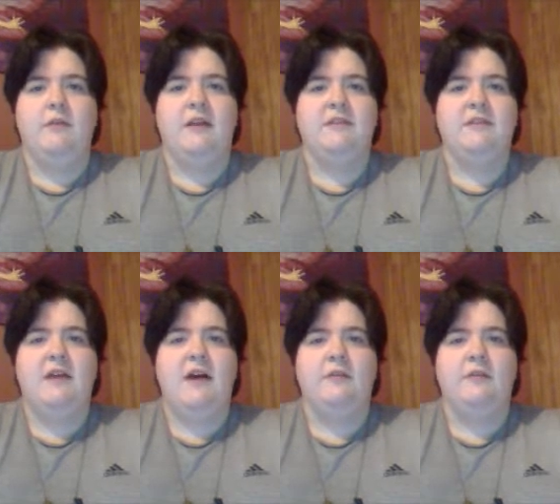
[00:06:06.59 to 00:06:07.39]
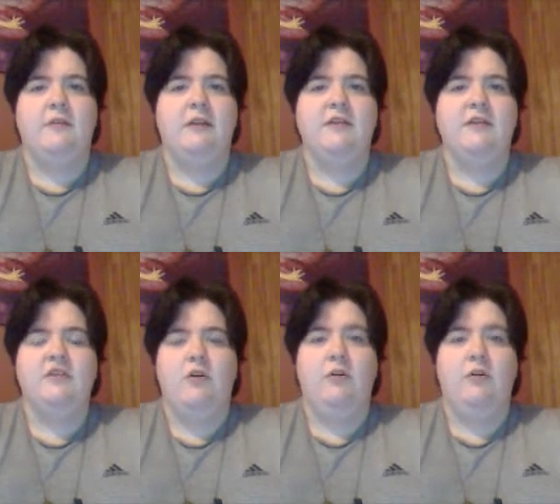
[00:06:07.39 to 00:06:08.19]
It gets hotter, it gets
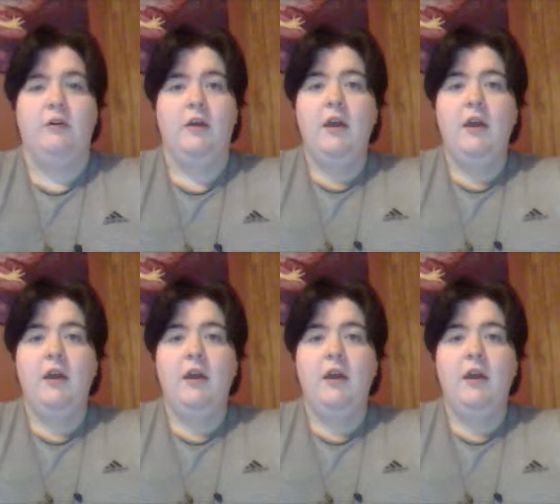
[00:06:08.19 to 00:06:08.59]
colder.